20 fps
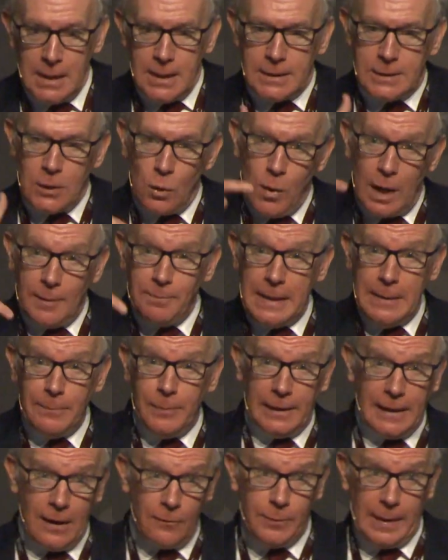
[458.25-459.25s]
So what
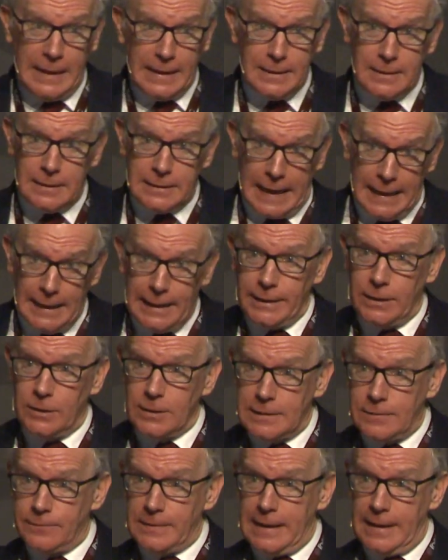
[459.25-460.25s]
people have been telling
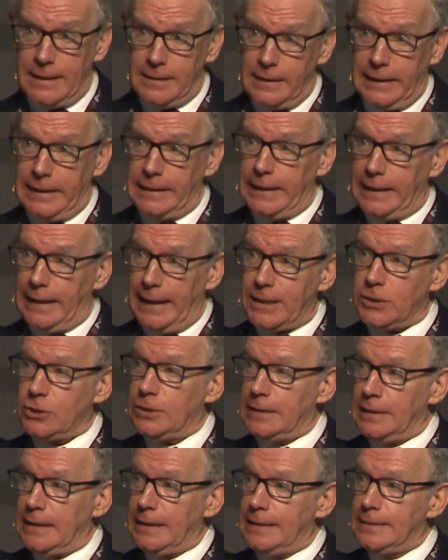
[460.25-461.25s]
us in the
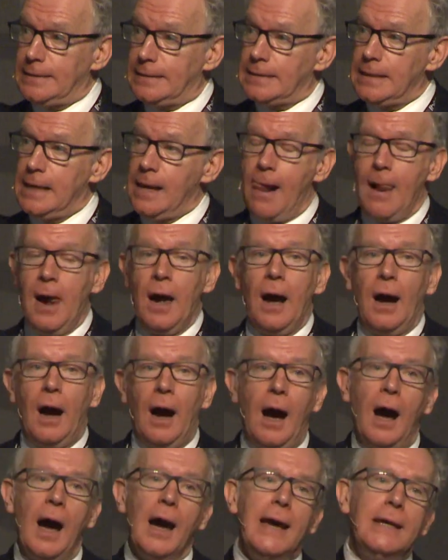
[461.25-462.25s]
election is,
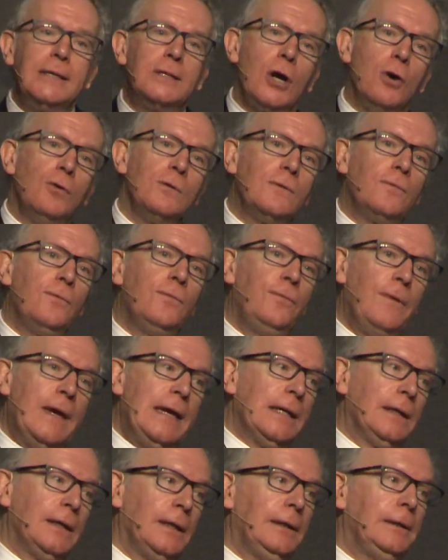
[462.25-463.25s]
I don't
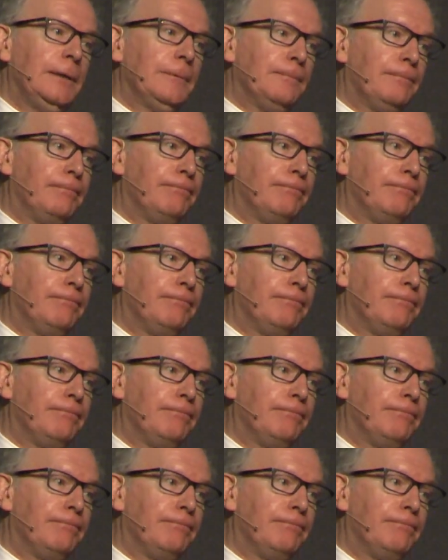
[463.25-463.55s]
feel